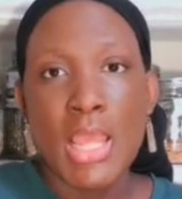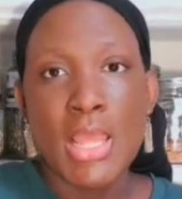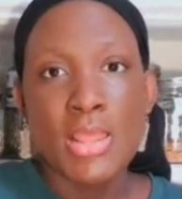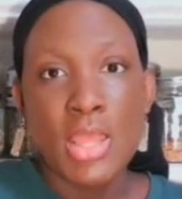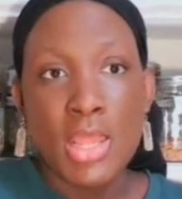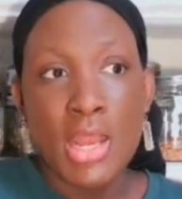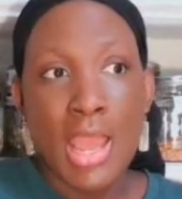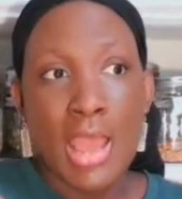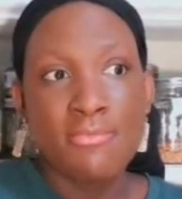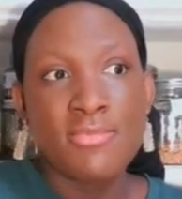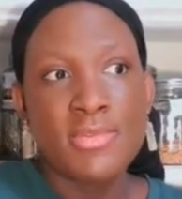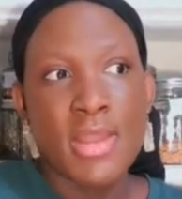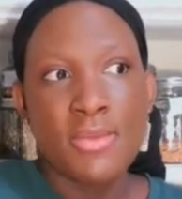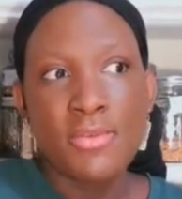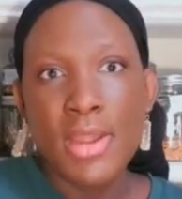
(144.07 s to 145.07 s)
And then
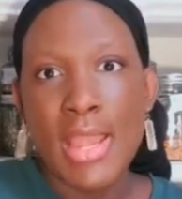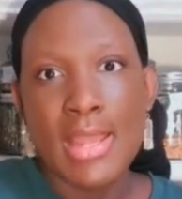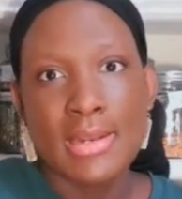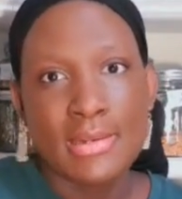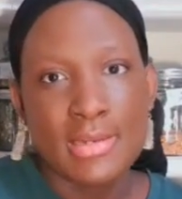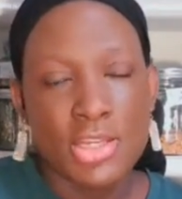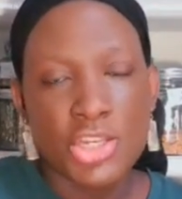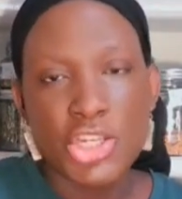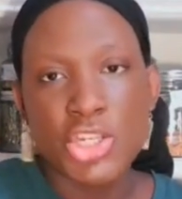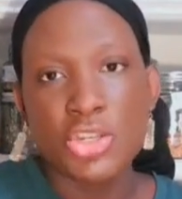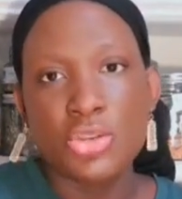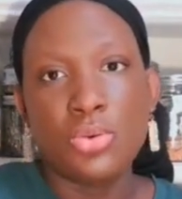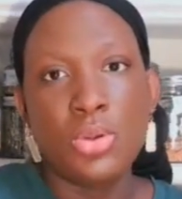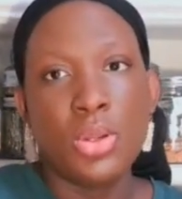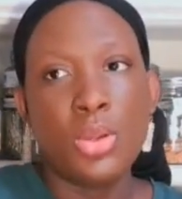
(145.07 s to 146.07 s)
I've never had an
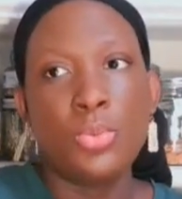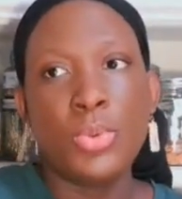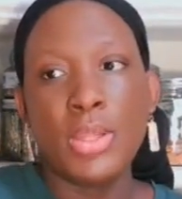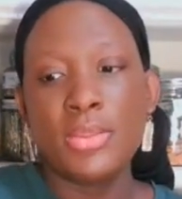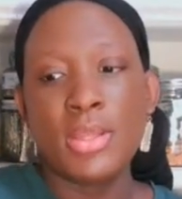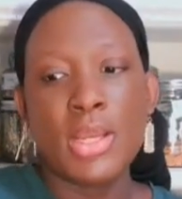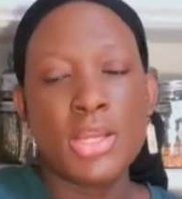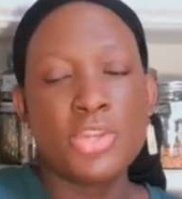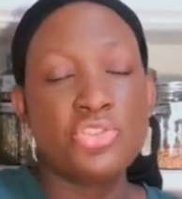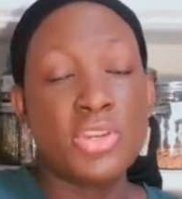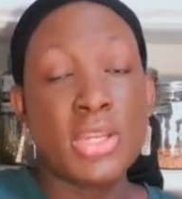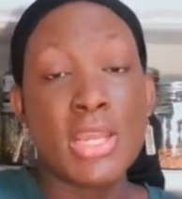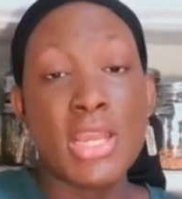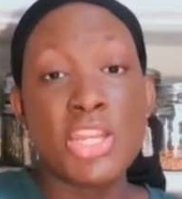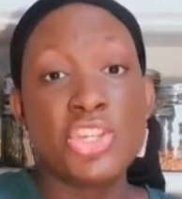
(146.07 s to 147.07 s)
issue with
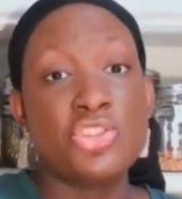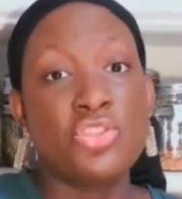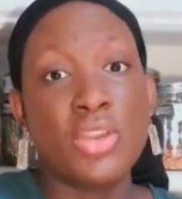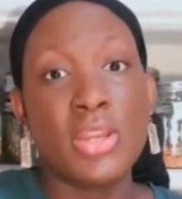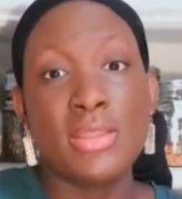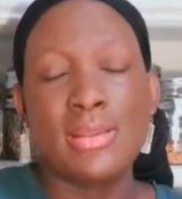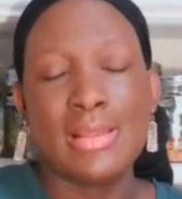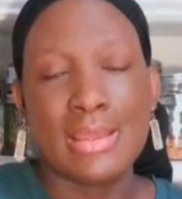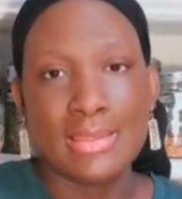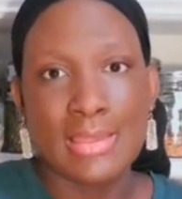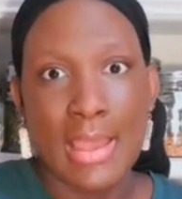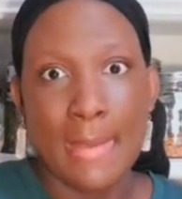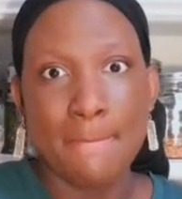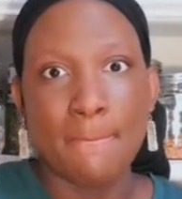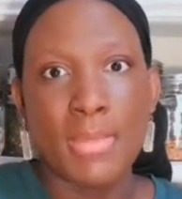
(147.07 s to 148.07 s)
contraindications or anything
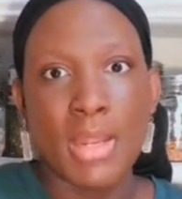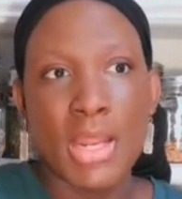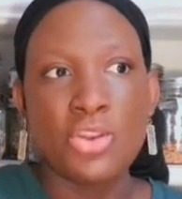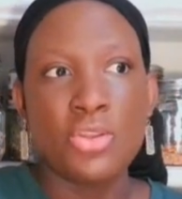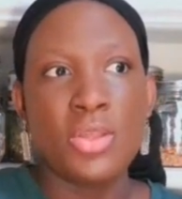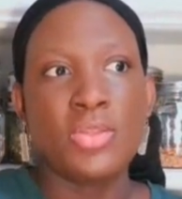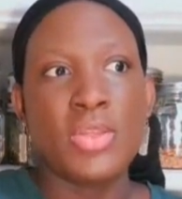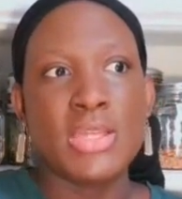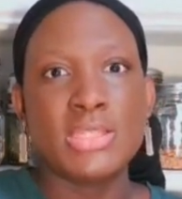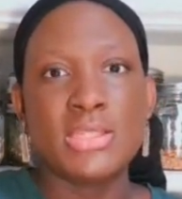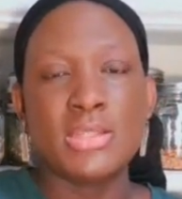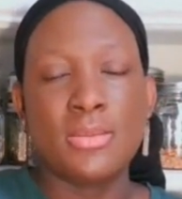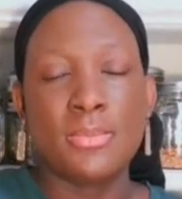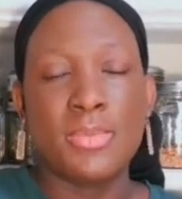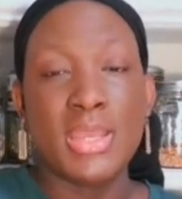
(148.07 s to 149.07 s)
like that. But I know that
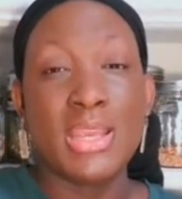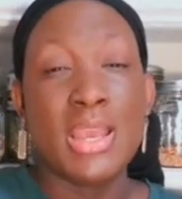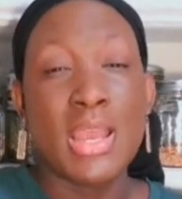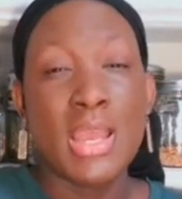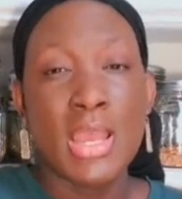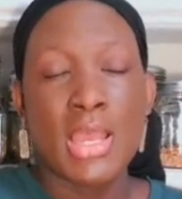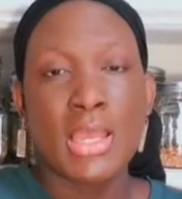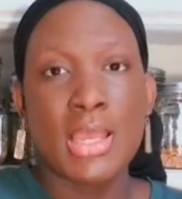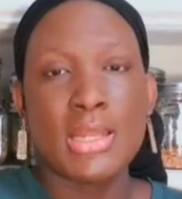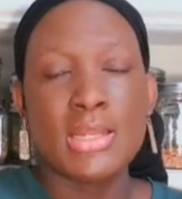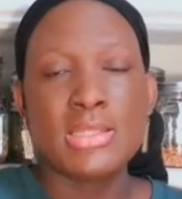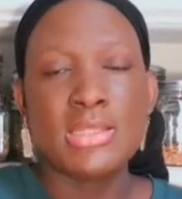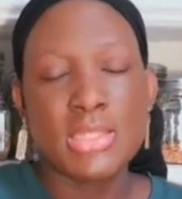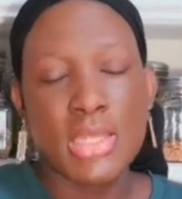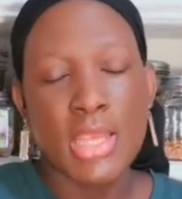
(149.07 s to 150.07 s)
that's the big
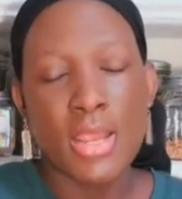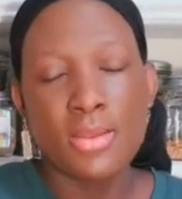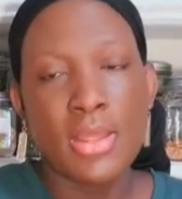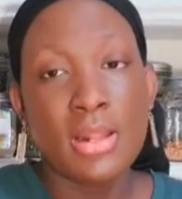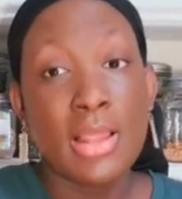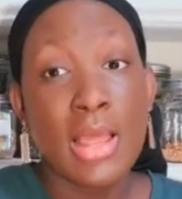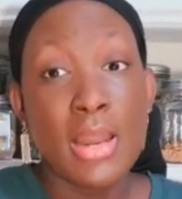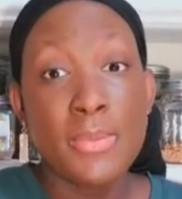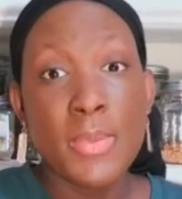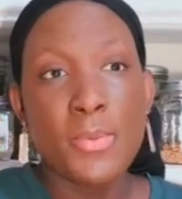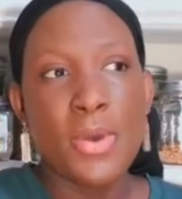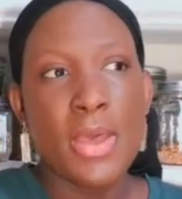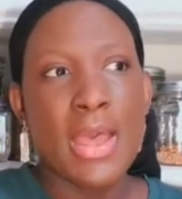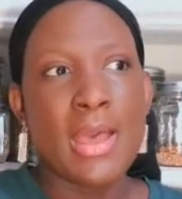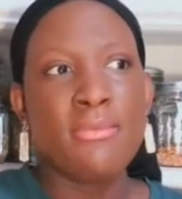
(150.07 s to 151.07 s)
kind of scare that a lot of
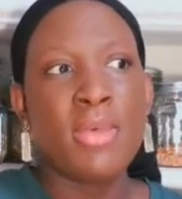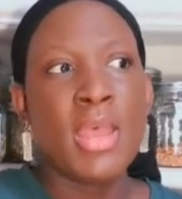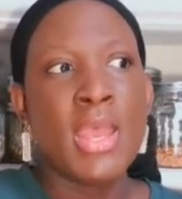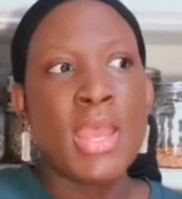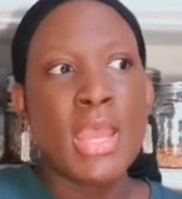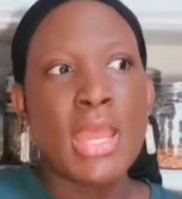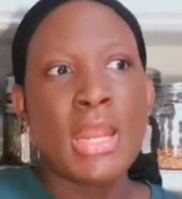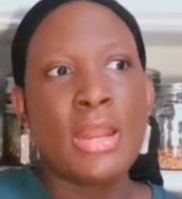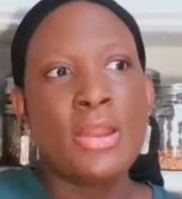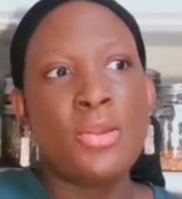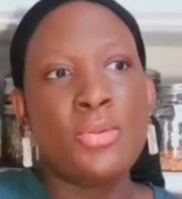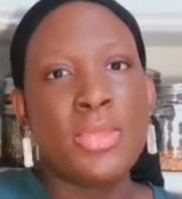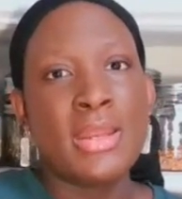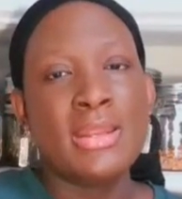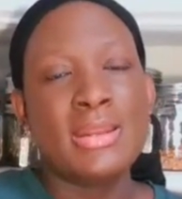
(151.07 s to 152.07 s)
people have. And I
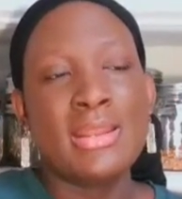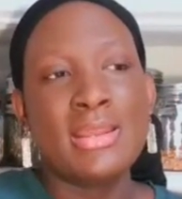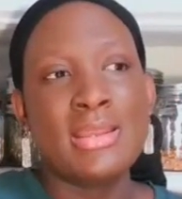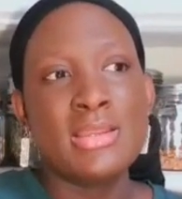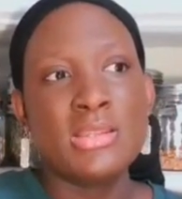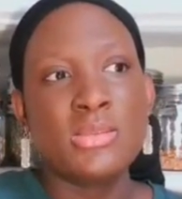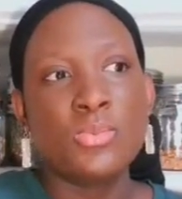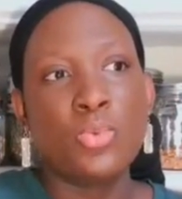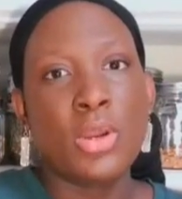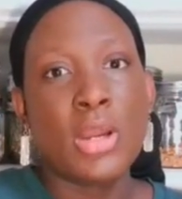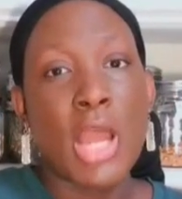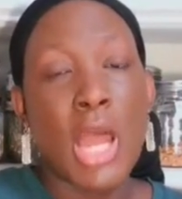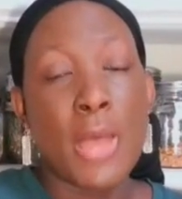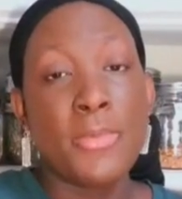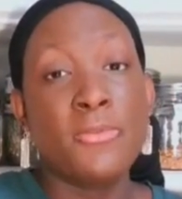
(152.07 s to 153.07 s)
know that it is
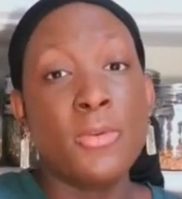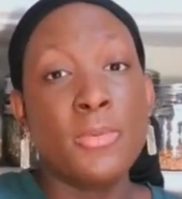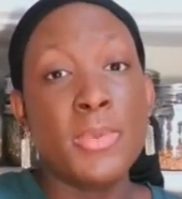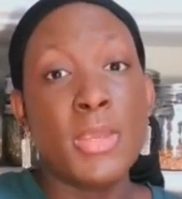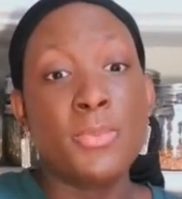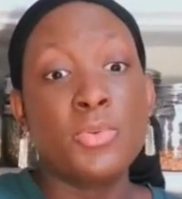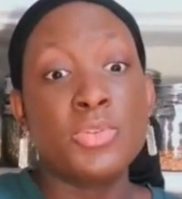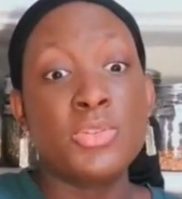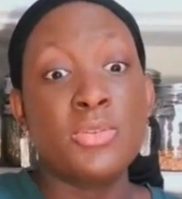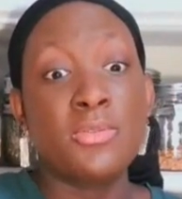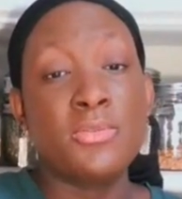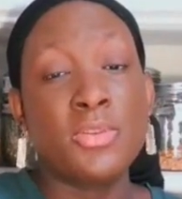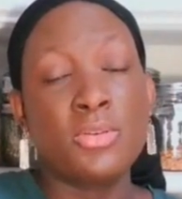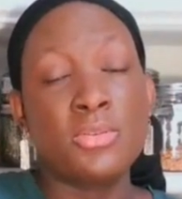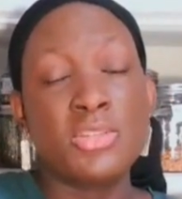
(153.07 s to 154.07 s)
more common for people
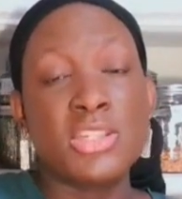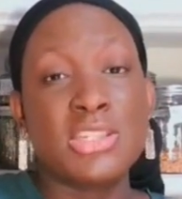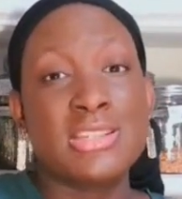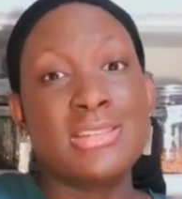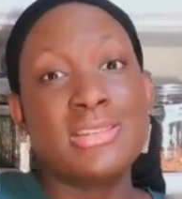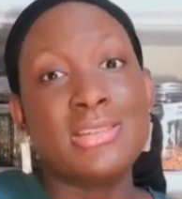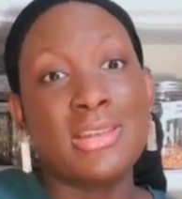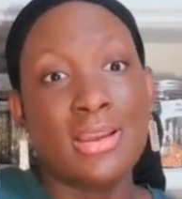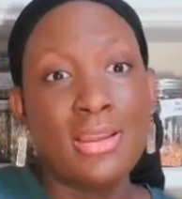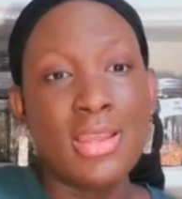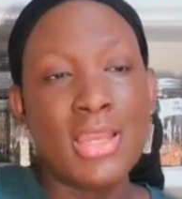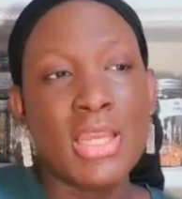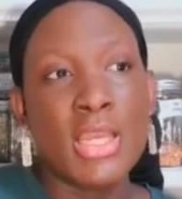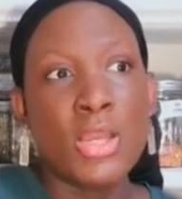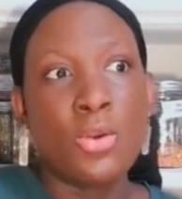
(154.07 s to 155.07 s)
to feel just
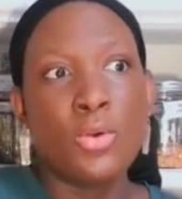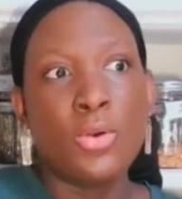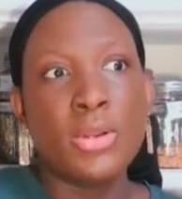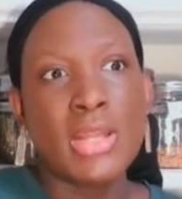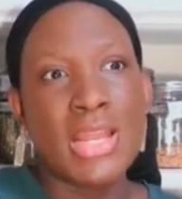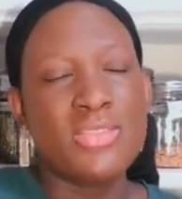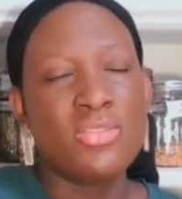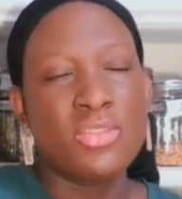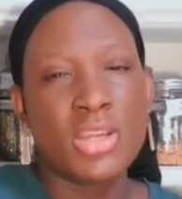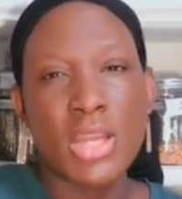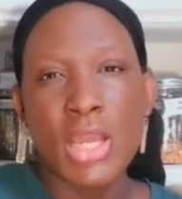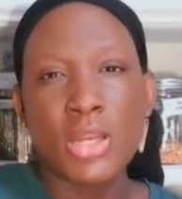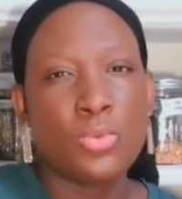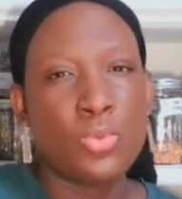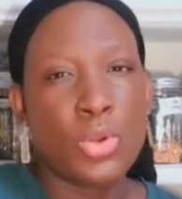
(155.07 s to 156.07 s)
stuck or not
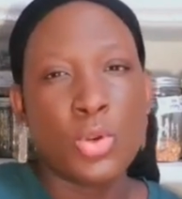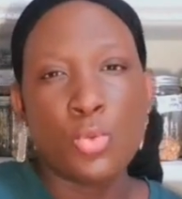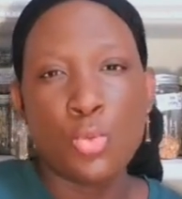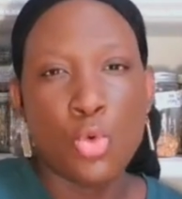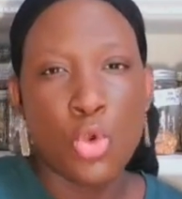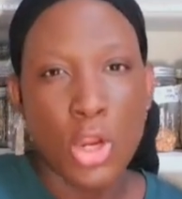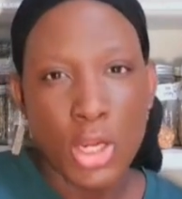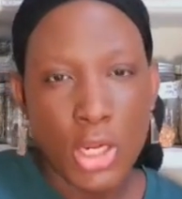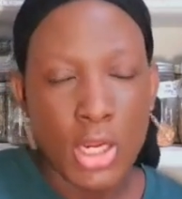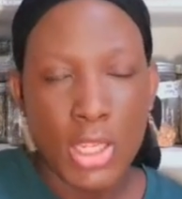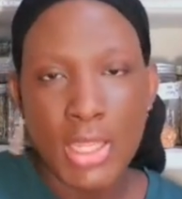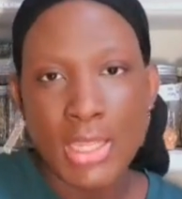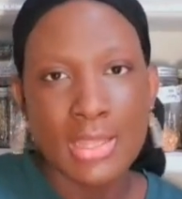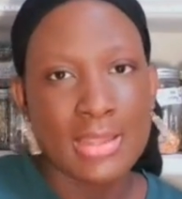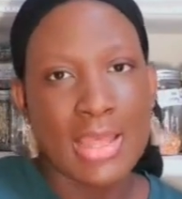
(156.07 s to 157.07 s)
even kind of want to work
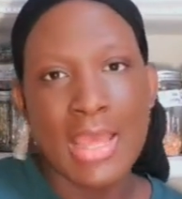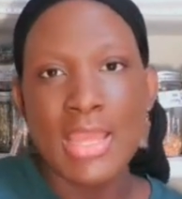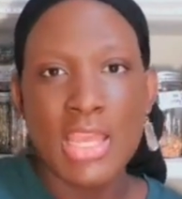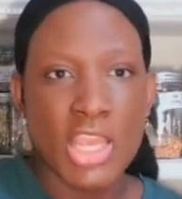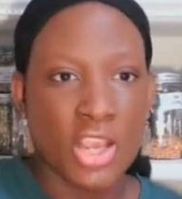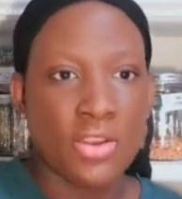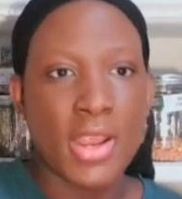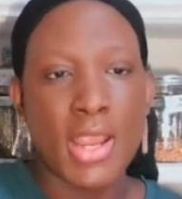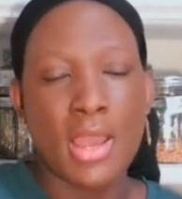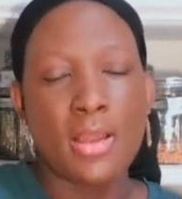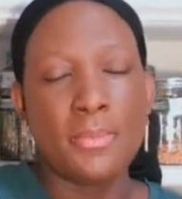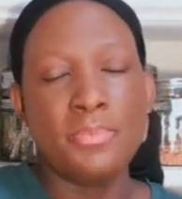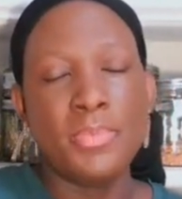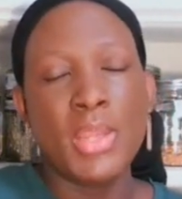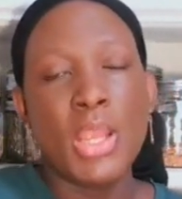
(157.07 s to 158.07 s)
in that
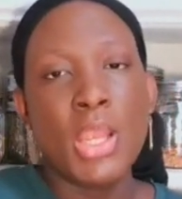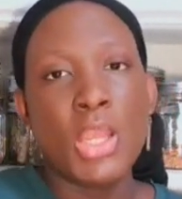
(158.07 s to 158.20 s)
area.